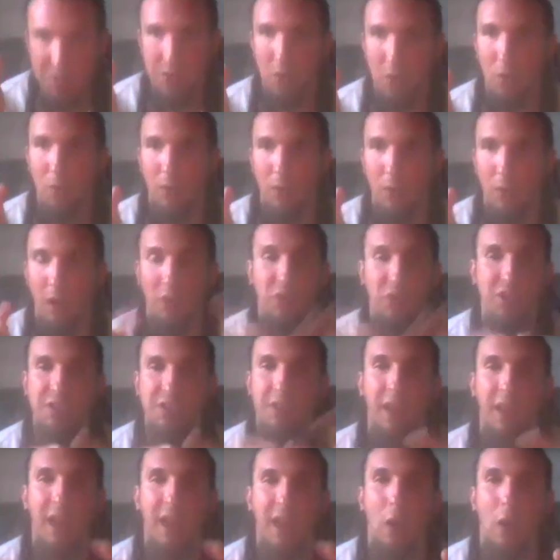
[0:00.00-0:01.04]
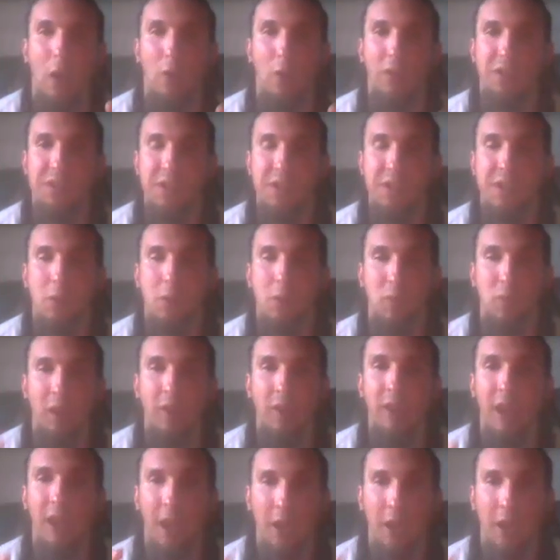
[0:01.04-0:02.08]
I'll just lay out the scenes I really
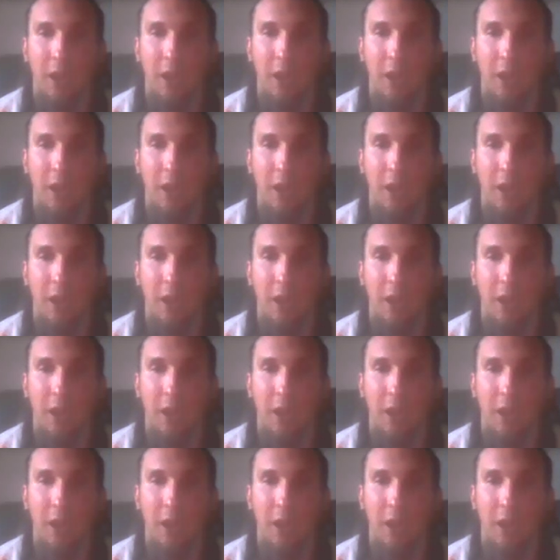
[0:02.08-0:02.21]
hated.